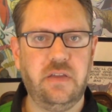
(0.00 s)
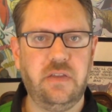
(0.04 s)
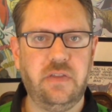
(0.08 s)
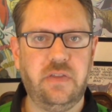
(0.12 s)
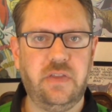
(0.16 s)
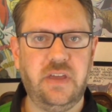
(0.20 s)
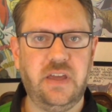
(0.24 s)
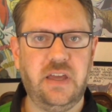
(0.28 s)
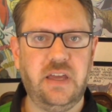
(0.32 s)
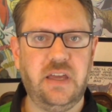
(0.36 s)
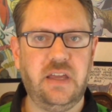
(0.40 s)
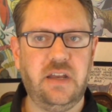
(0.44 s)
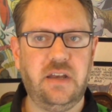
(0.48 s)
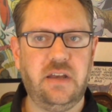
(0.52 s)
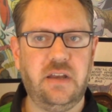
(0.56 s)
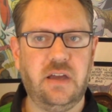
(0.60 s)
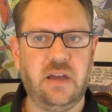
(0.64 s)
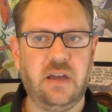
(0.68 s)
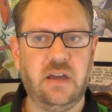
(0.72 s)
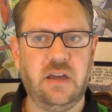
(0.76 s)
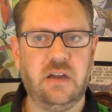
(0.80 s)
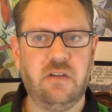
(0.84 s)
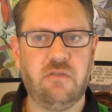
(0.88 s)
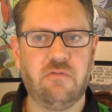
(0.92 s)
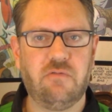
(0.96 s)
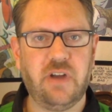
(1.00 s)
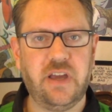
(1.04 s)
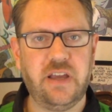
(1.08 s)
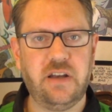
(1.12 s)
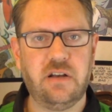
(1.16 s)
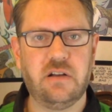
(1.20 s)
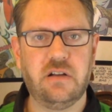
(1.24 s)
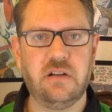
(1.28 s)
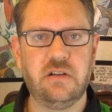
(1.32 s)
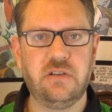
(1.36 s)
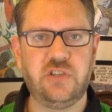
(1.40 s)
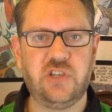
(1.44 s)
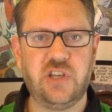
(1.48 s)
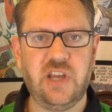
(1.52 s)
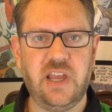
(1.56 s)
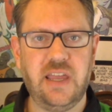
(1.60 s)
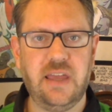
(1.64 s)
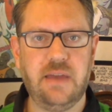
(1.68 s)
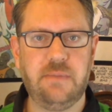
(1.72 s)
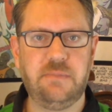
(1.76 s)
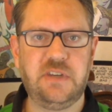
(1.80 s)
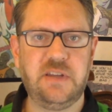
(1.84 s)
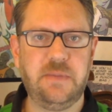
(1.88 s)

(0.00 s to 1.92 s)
that writer J.M.